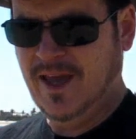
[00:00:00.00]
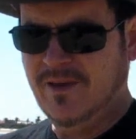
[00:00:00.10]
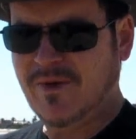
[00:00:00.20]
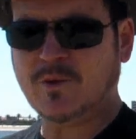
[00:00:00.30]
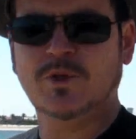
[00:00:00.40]

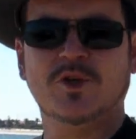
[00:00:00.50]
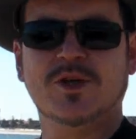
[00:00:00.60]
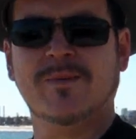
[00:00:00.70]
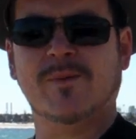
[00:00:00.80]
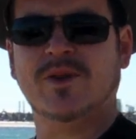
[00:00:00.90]
In fact, we should
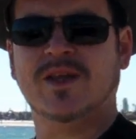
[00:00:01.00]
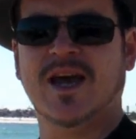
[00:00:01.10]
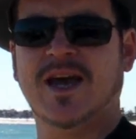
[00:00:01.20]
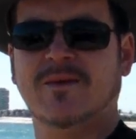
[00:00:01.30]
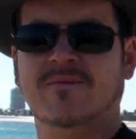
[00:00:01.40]
come up with a
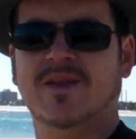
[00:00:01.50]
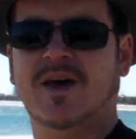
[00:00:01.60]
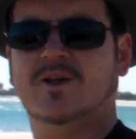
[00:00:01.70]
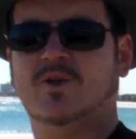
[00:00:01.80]
name for those.